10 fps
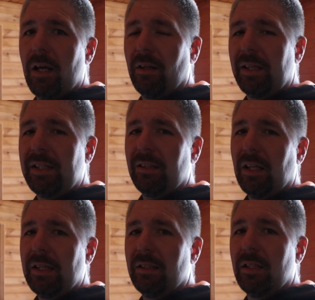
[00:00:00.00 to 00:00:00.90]
LED
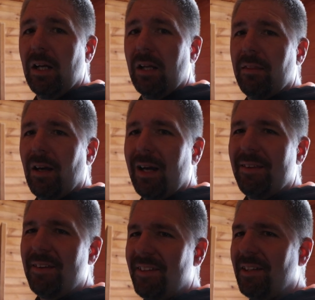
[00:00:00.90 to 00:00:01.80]
light.
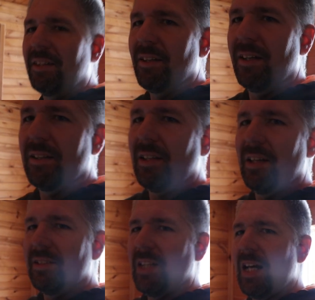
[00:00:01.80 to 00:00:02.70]
This thing
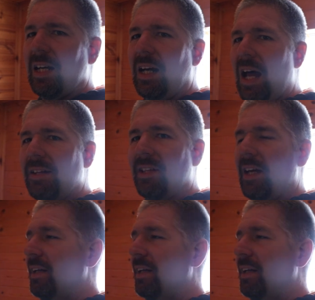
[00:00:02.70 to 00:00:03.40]
it's kind of nice.